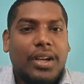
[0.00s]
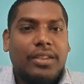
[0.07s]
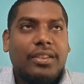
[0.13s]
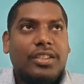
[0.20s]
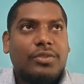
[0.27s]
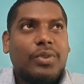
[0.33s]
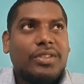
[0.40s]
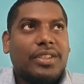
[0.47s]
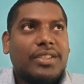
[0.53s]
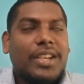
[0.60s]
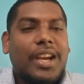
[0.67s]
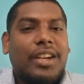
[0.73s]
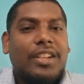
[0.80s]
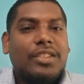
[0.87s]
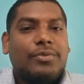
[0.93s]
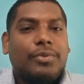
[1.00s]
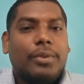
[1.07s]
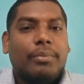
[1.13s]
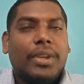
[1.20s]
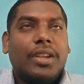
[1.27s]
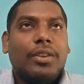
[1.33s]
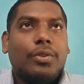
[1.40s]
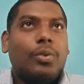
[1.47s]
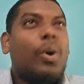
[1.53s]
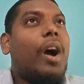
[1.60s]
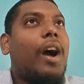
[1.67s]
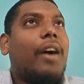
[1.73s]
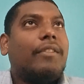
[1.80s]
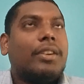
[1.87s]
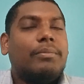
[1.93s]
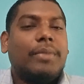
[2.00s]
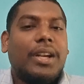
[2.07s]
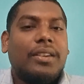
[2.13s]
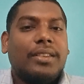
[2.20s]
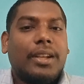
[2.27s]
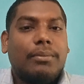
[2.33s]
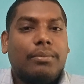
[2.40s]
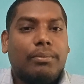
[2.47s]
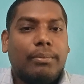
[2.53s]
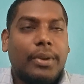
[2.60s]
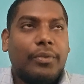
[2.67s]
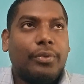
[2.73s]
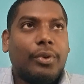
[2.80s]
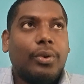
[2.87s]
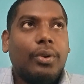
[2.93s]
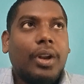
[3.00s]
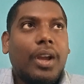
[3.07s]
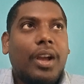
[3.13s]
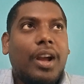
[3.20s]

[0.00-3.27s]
and this was a challenge for me who haven't met them before,